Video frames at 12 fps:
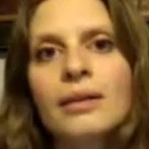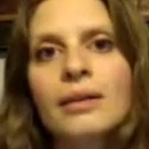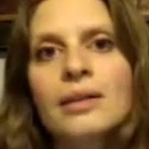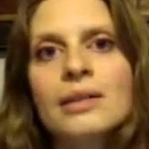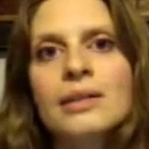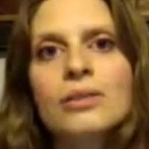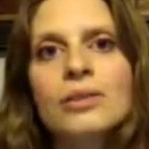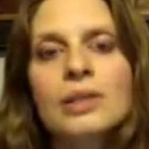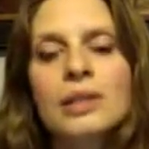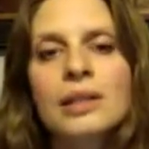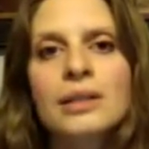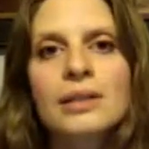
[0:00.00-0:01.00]
it's
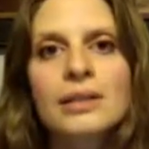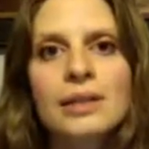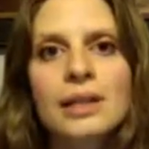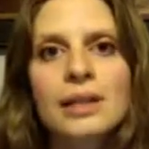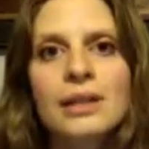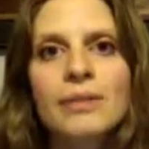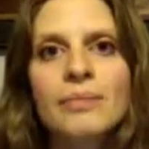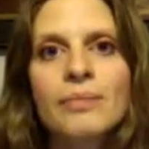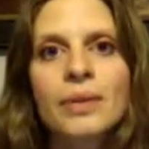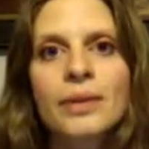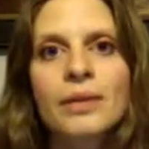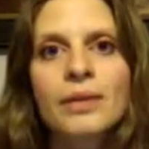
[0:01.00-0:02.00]
interesting to see
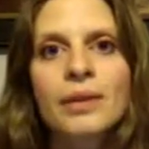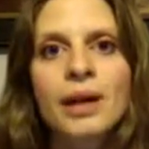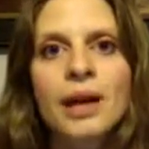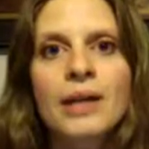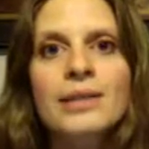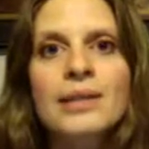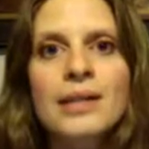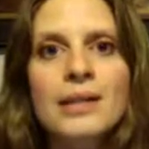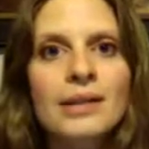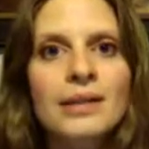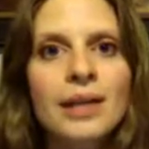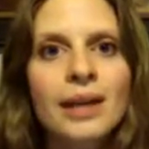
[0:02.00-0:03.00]
the heights that
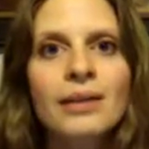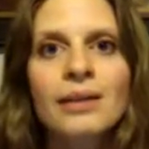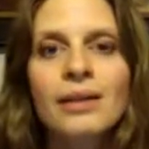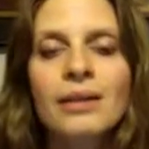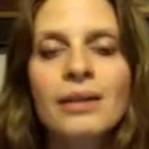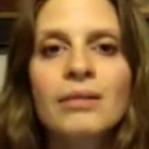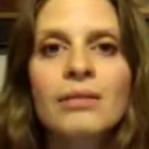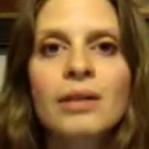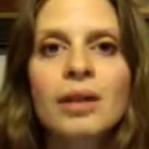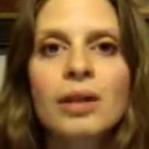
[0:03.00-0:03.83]
he attained in the